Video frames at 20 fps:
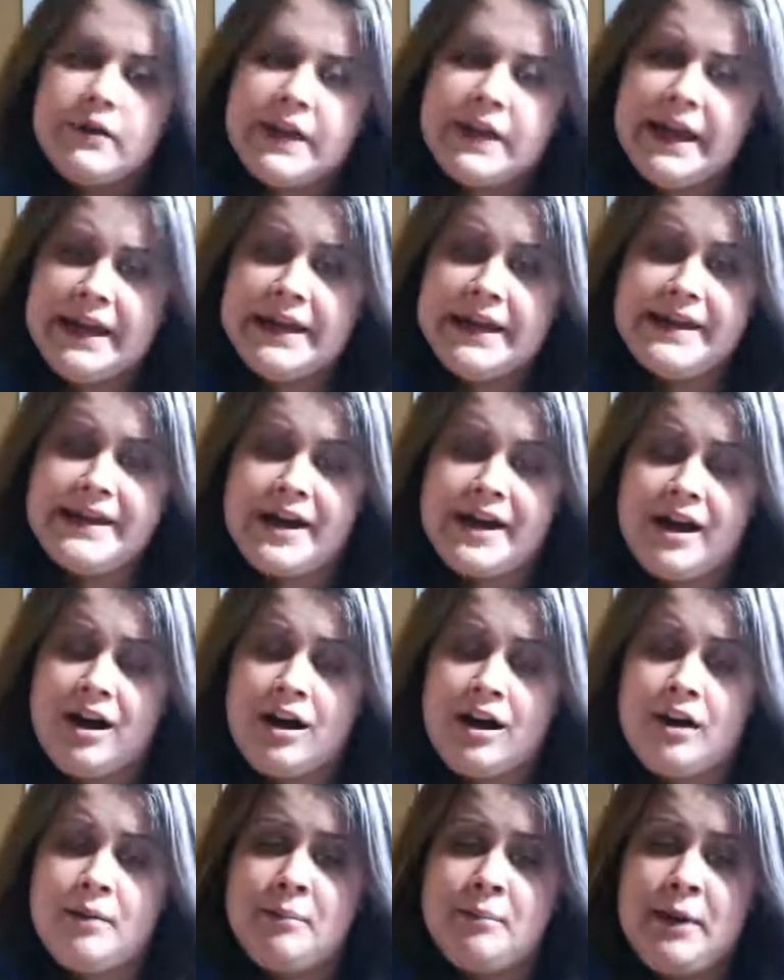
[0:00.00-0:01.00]
Okay,
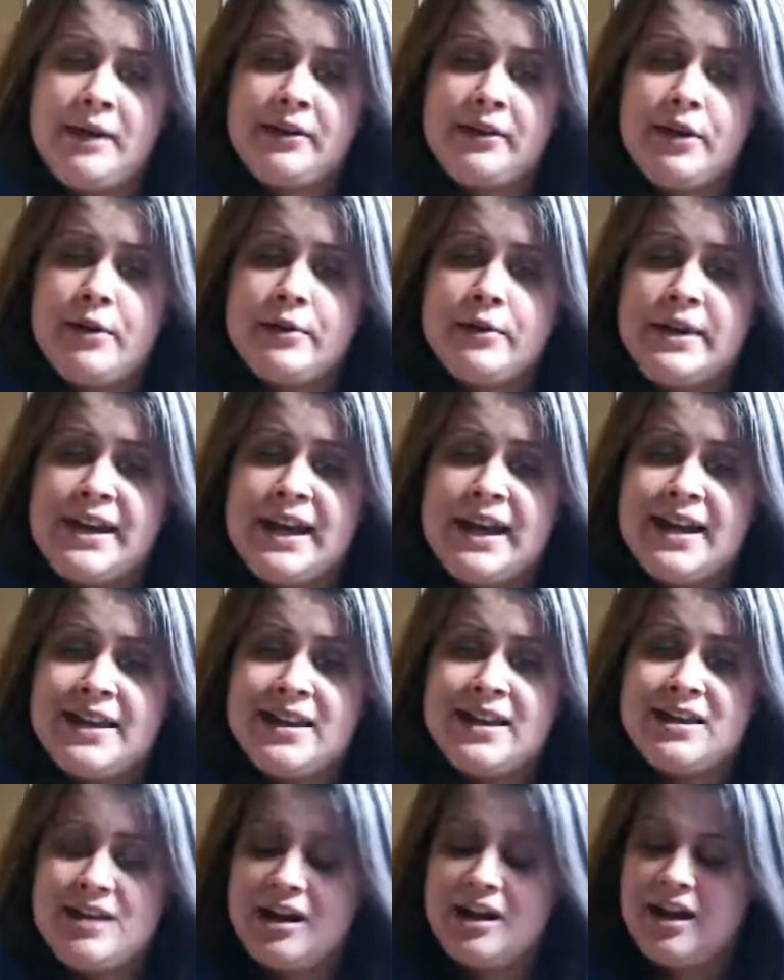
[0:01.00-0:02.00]
hello
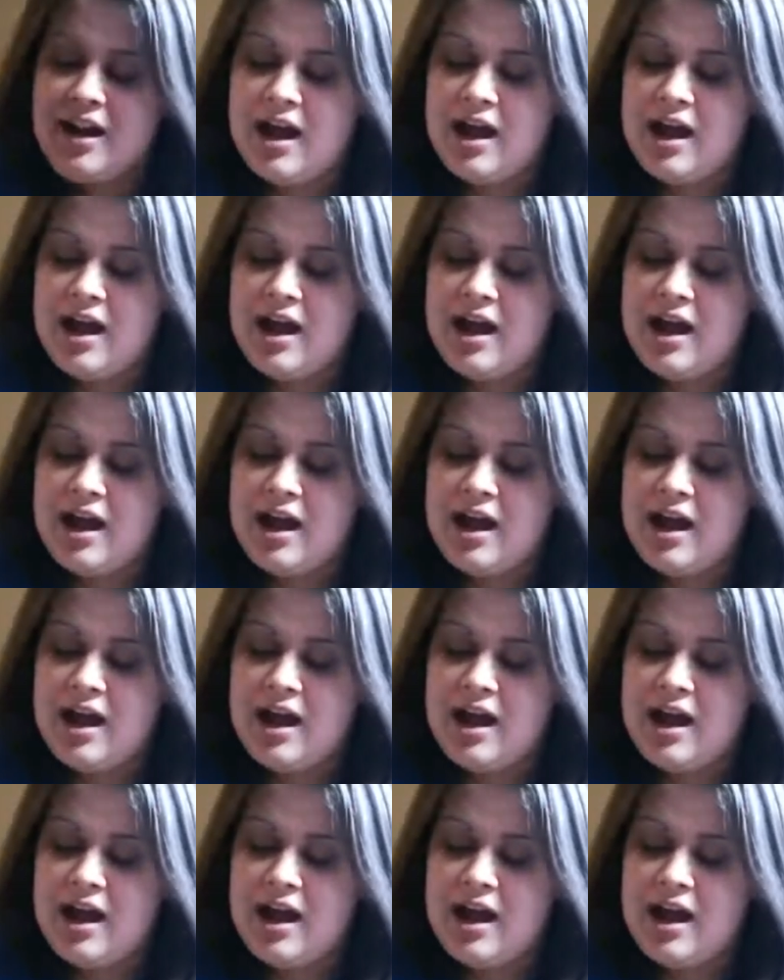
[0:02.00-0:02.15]
again.